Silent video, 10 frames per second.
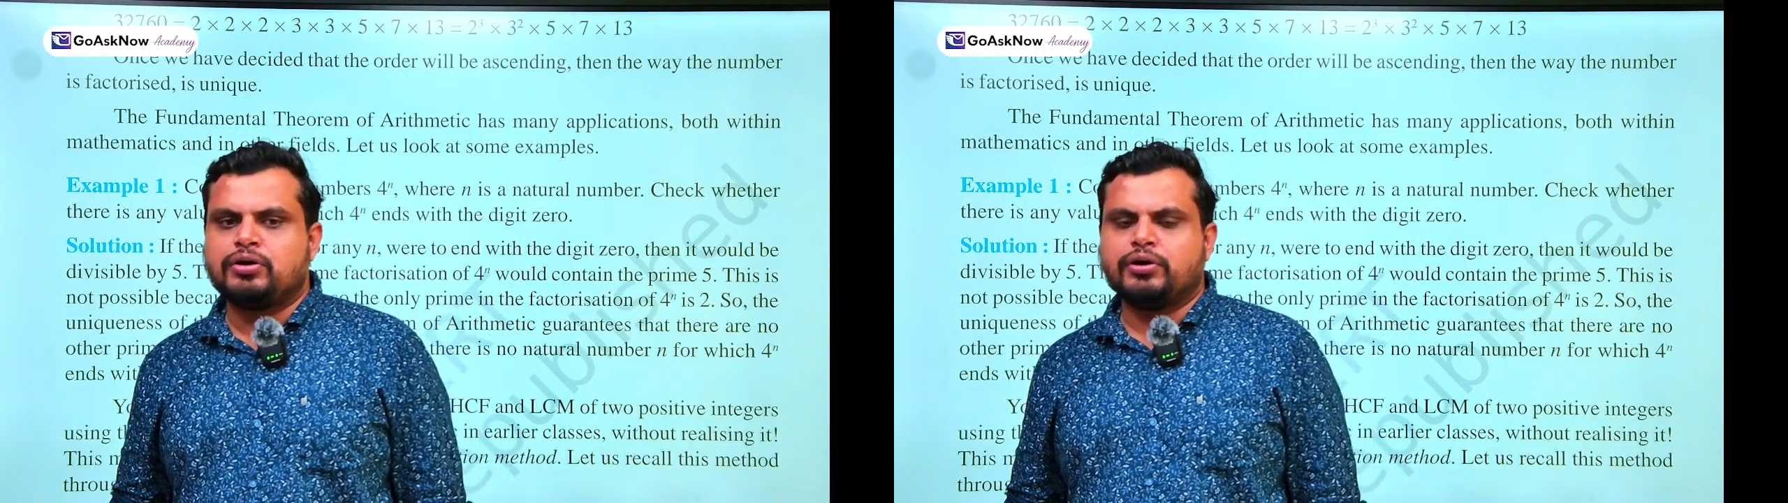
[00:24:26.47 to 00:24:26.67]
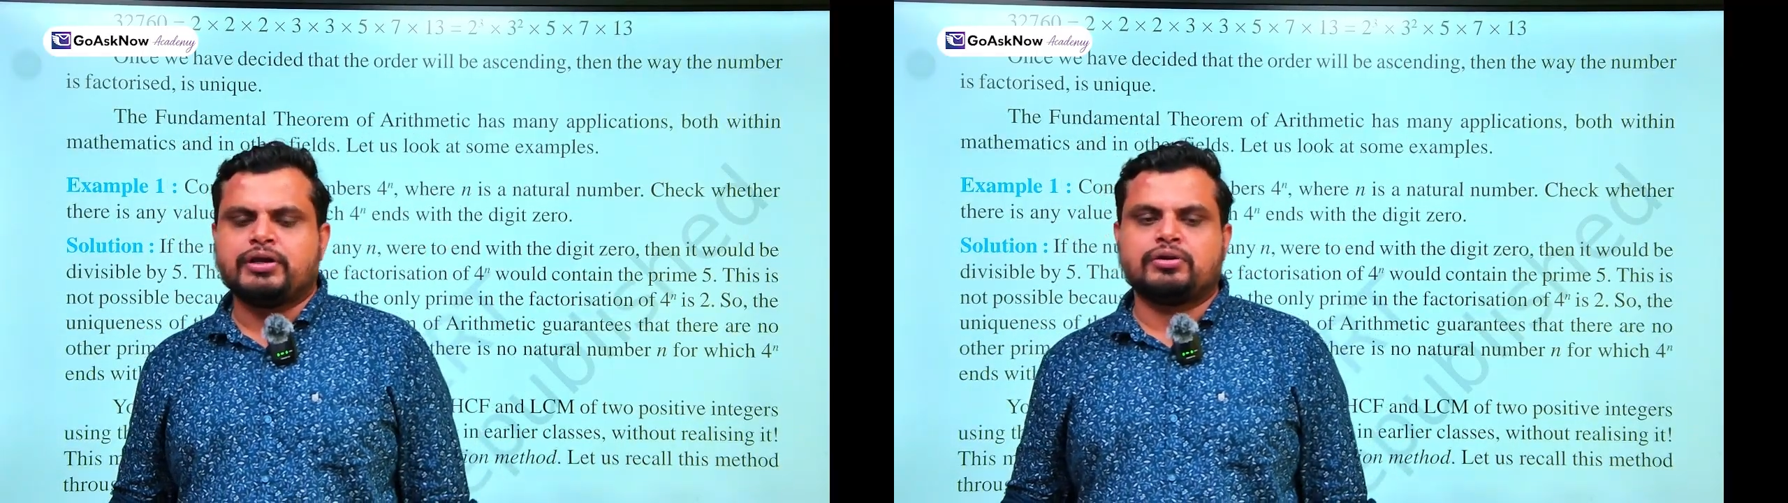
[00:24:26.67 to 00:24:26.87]

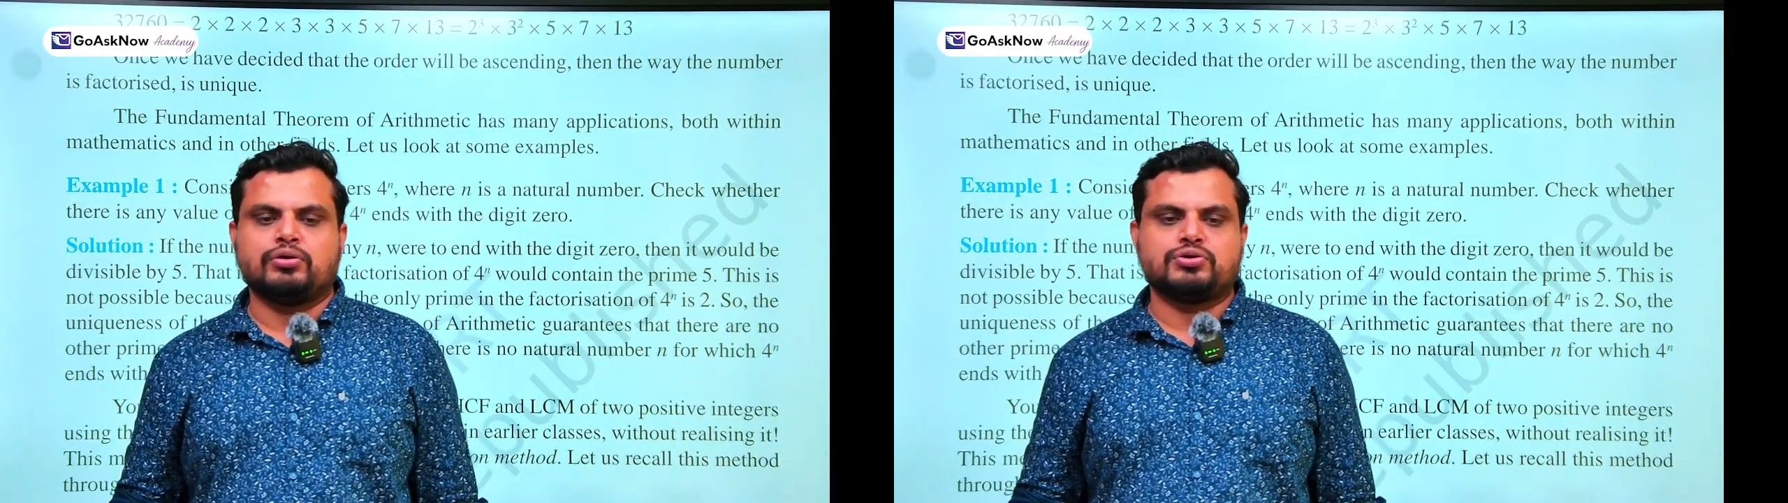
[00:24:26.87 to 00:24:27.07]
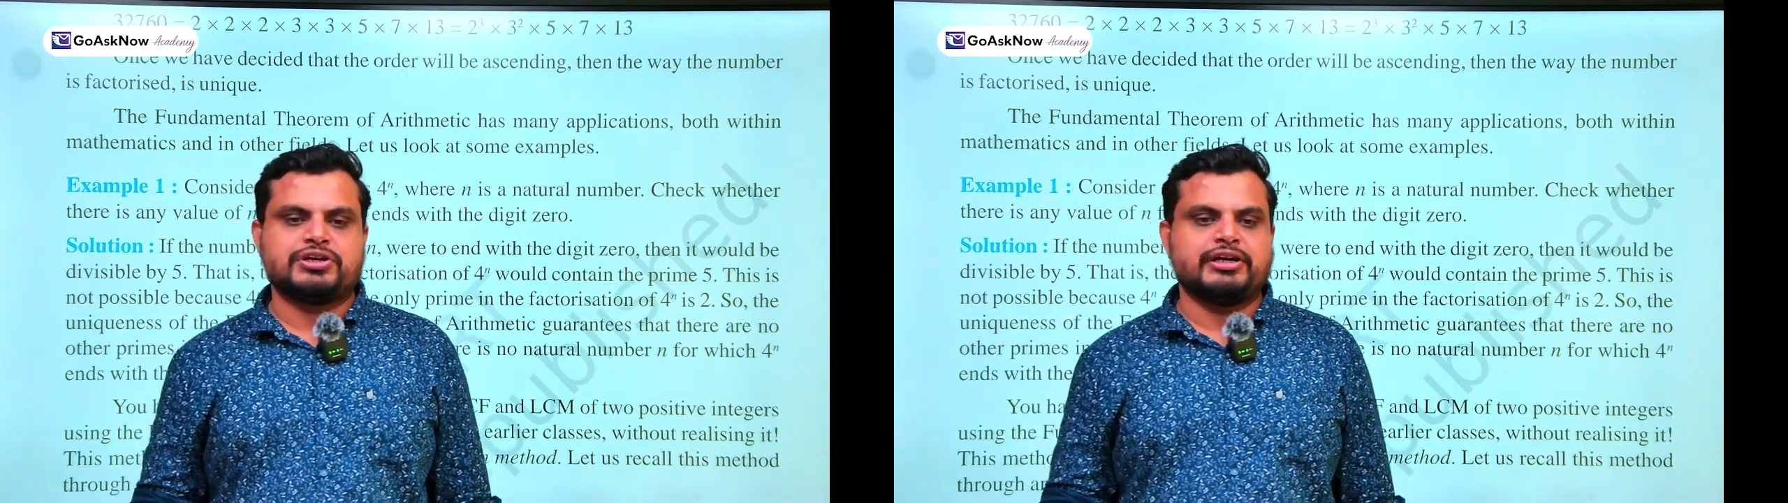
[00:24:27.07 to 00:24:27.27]
Okay.
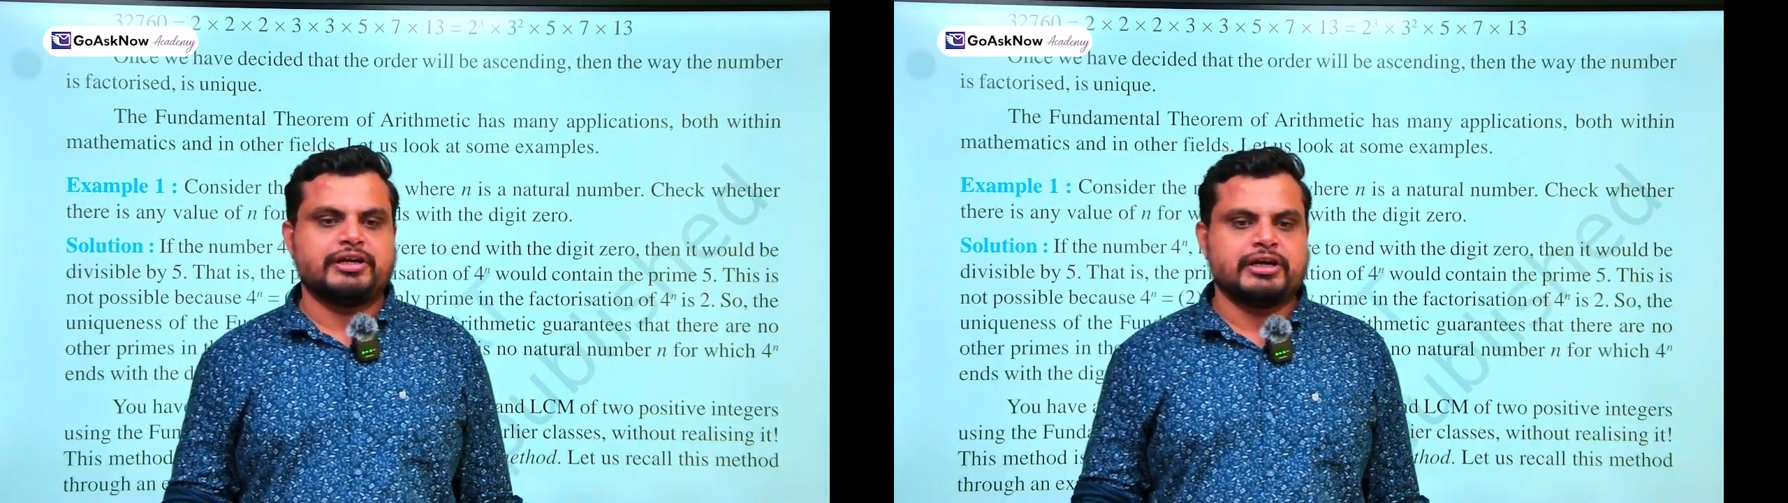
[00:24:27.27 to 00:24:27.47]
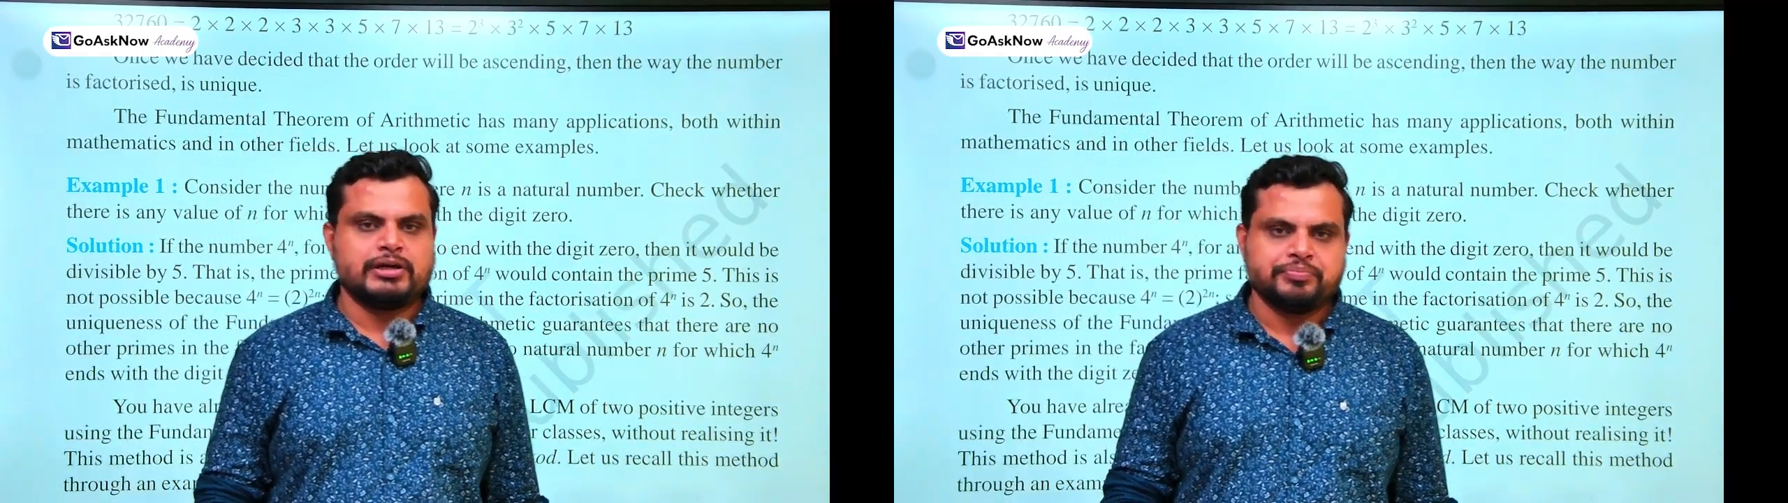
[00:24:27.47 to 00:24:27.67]
Closing it
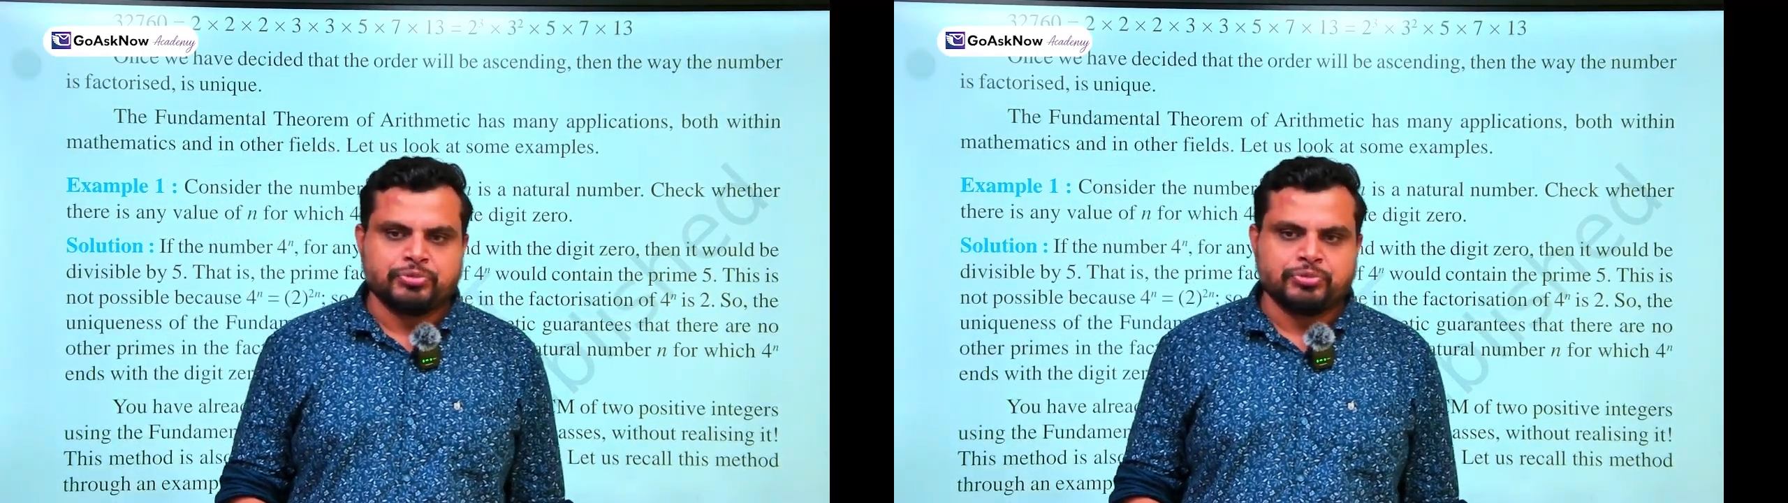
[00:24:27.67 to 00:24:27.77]
here.